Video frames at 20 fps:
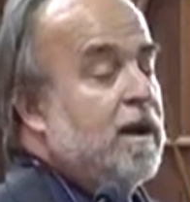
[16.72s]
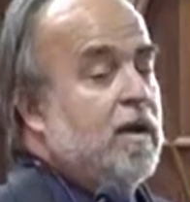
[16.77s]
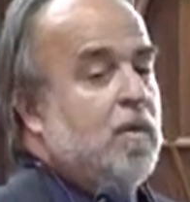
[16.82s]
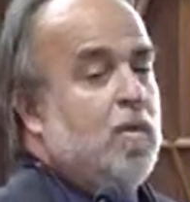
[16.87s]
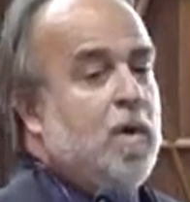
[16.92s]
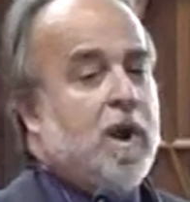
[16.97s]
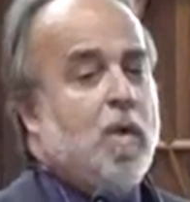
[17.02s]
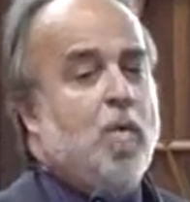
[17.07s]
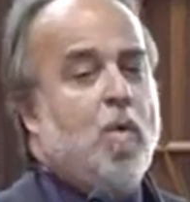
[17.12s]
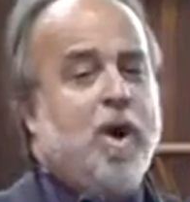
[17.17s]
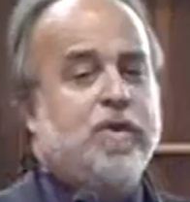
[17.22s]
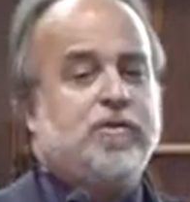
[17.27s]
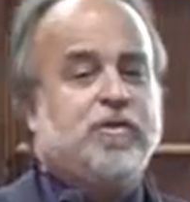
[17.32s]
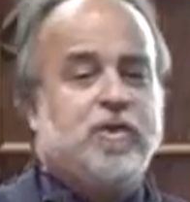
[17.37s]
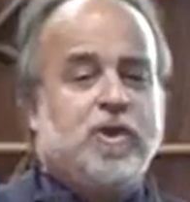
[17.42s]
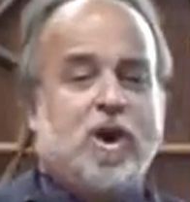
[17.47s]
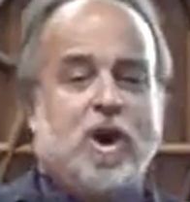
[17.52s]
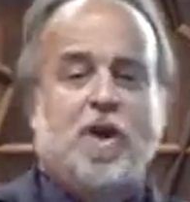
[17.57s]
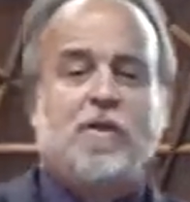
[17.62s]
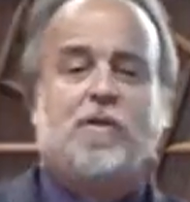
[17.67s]
What I want
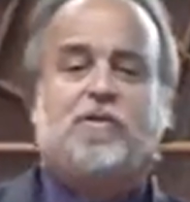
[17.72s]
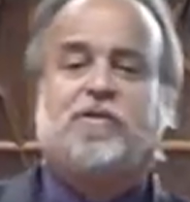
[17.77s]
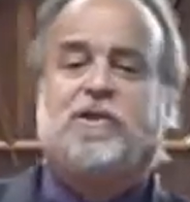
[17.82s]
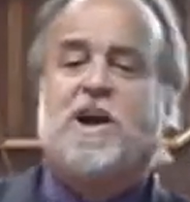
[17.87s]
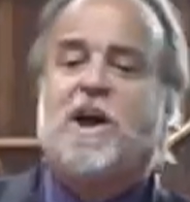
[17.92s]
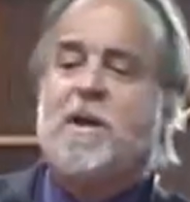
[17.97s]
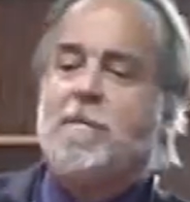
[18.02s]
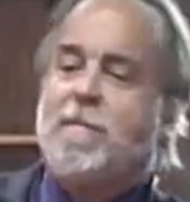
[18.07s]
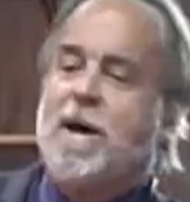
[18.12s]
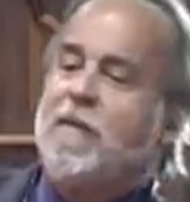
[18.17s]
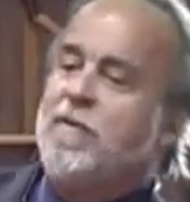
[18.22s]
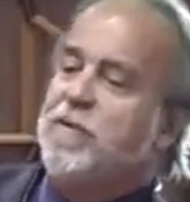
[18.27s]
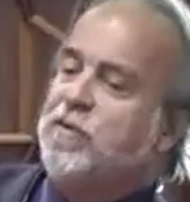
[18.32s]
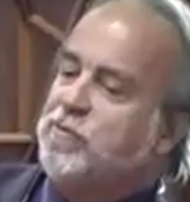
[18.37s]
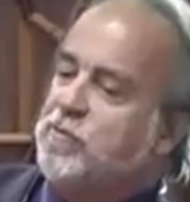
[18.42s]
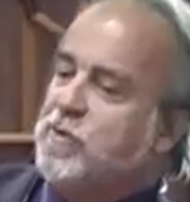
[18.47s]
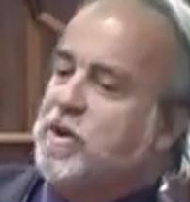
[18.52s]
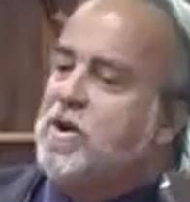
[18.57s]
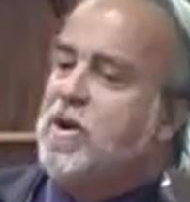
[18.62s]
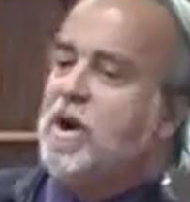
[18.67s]
you to understand about
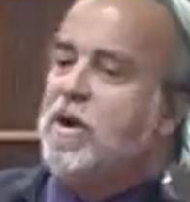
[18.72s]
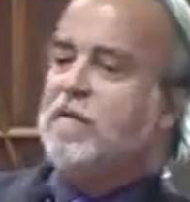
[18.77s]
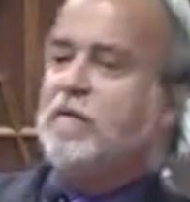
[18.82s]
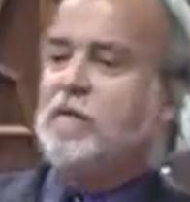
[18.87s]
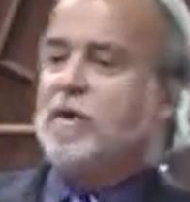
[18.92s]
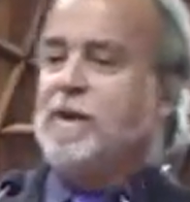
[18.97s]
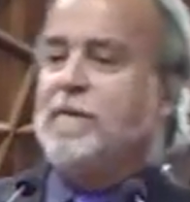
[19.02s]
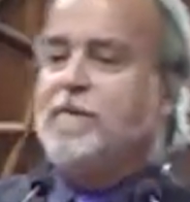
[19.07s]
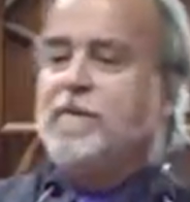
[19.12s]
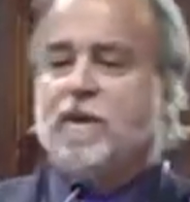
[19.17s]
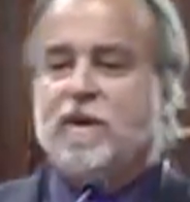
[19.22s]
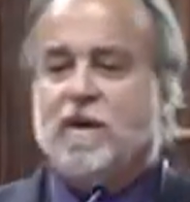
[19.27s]
this recovery